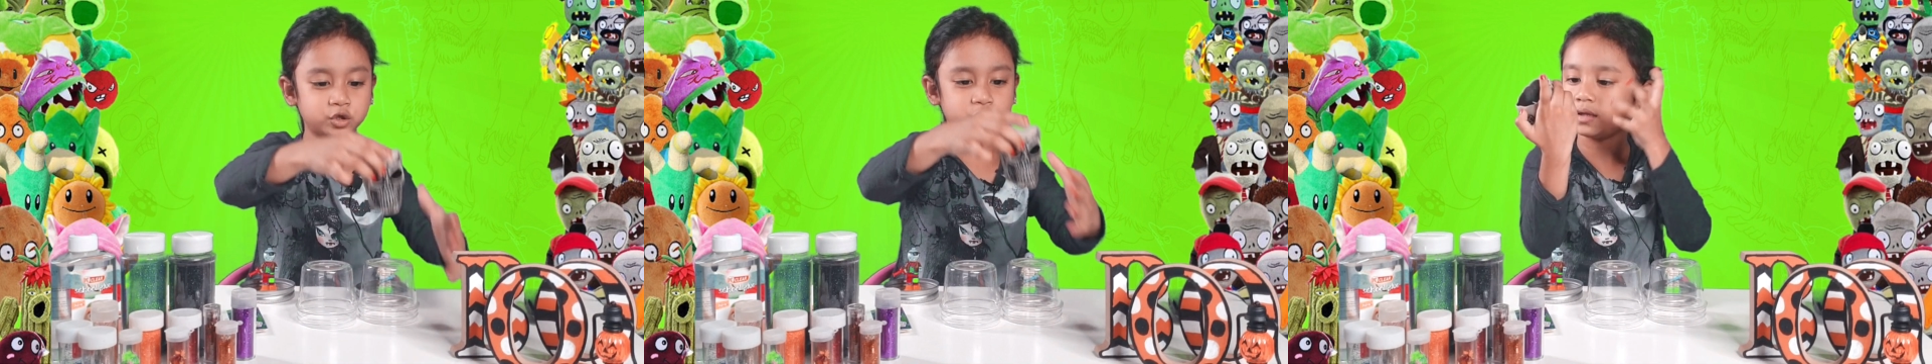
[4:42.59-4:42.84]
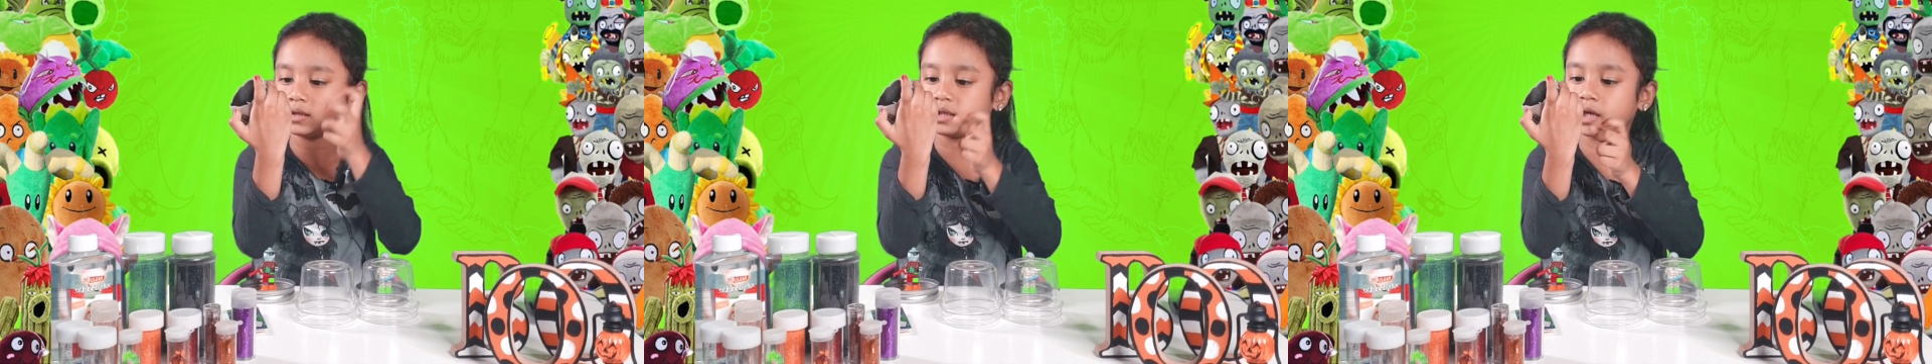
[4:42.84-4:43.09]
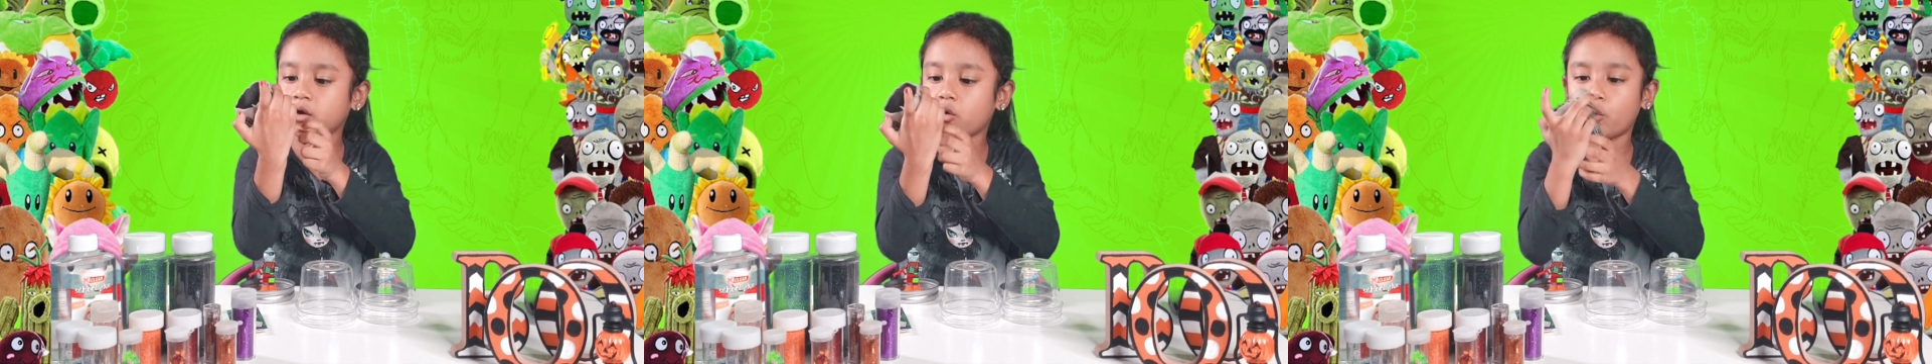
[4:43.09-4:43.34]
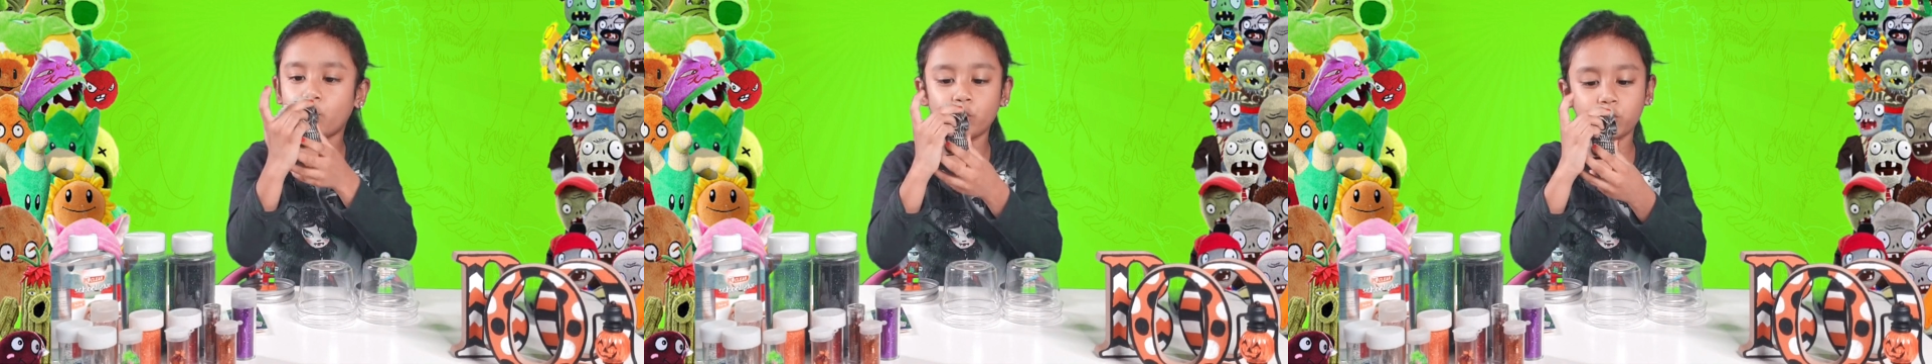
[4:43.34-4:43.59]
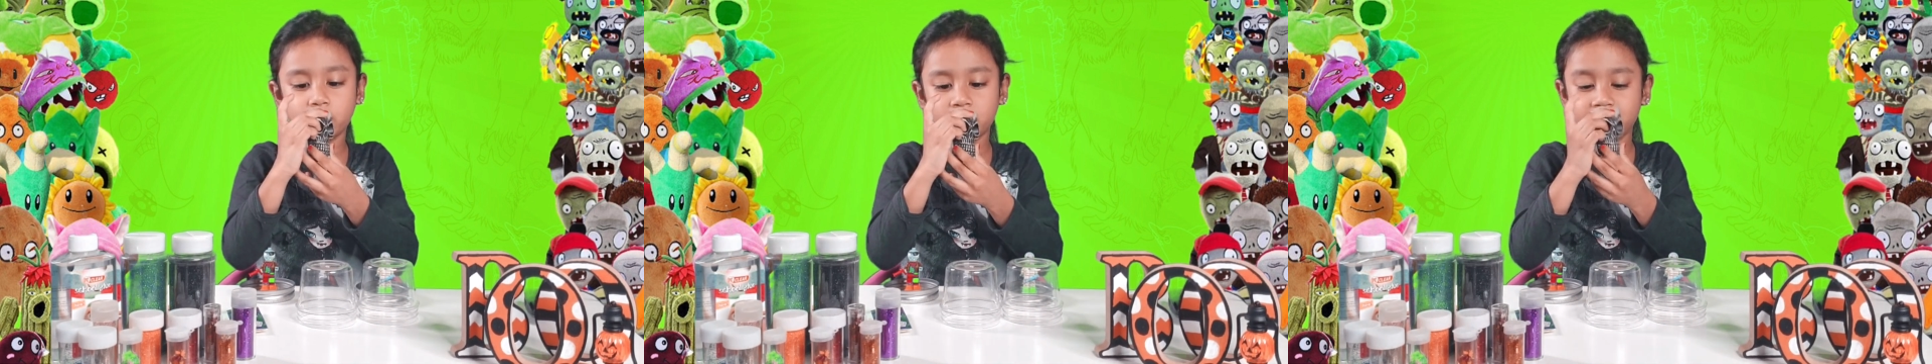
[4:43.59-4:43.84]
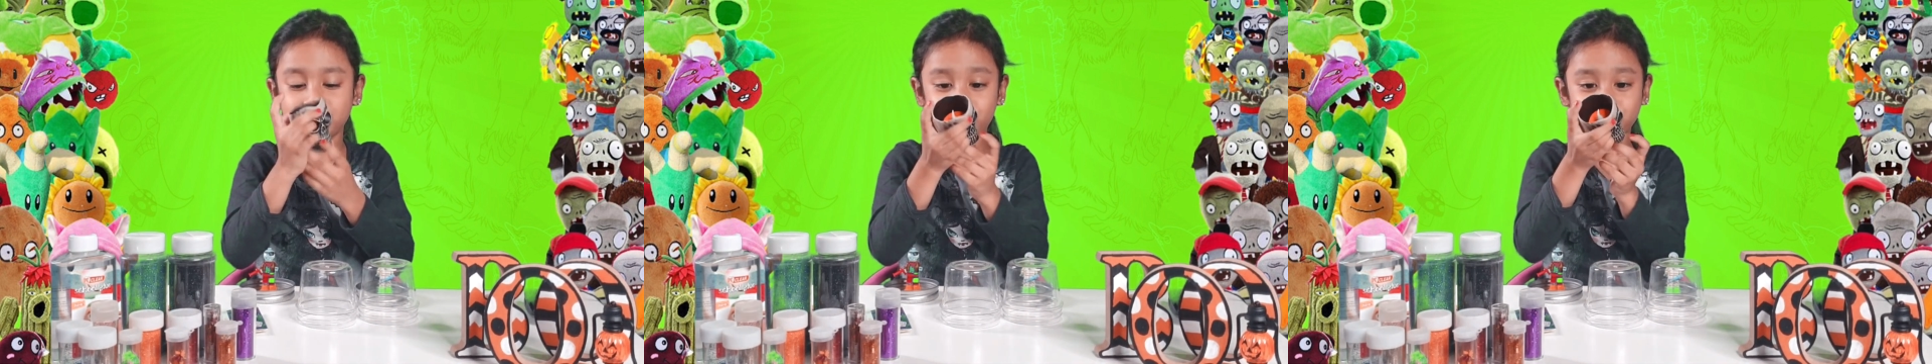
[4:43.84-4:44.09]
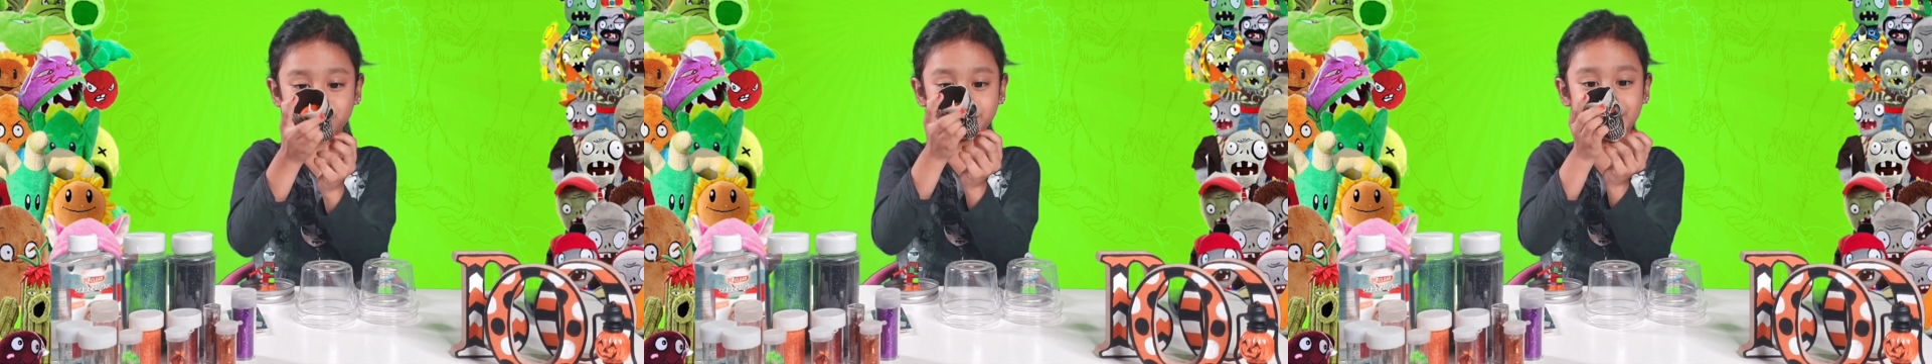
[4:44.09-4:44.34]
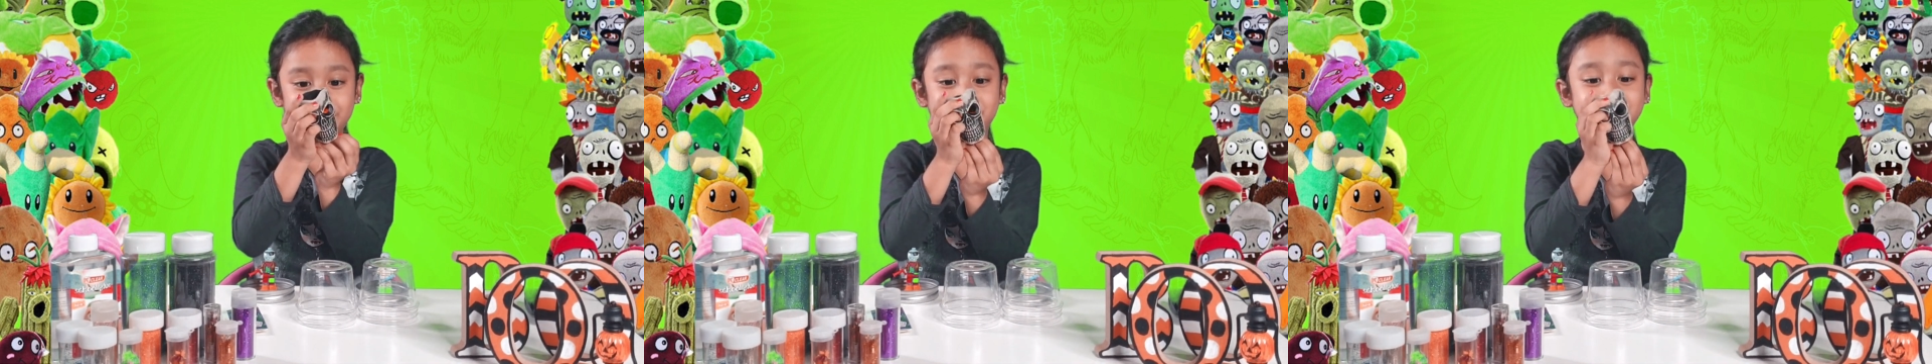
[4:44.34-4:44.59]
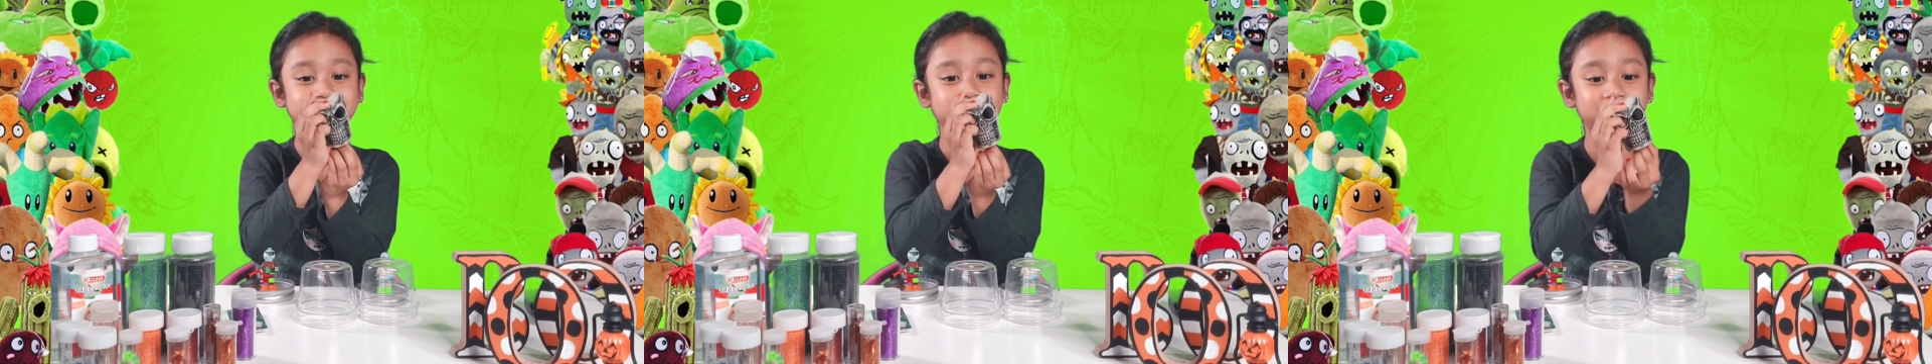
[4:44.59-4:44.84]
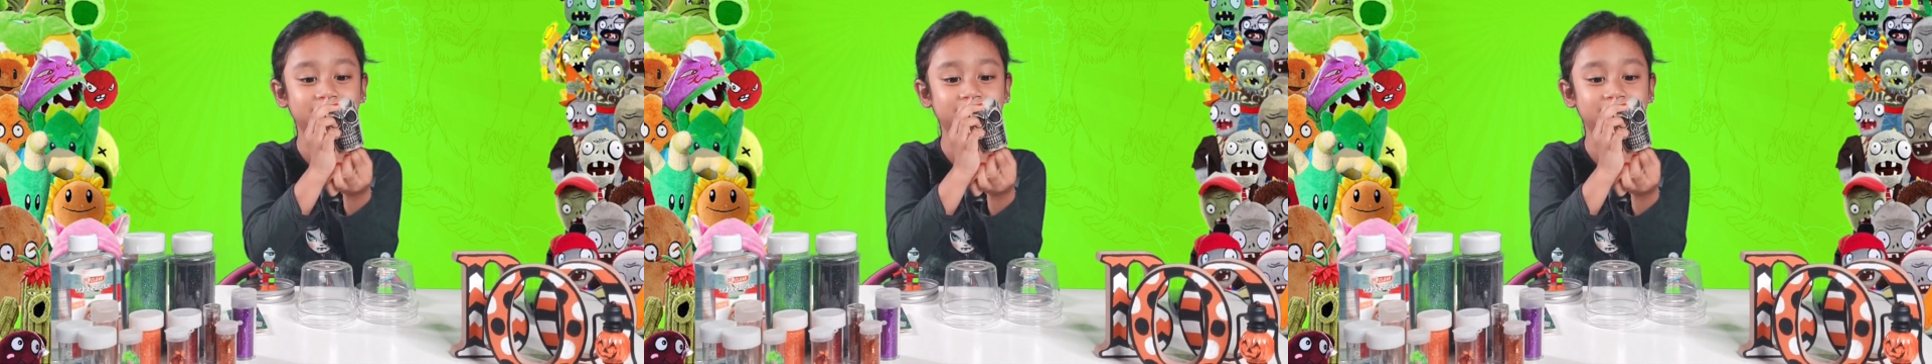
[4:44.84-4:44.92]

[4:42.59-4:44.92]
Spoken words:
And it's like an old head. Also can make some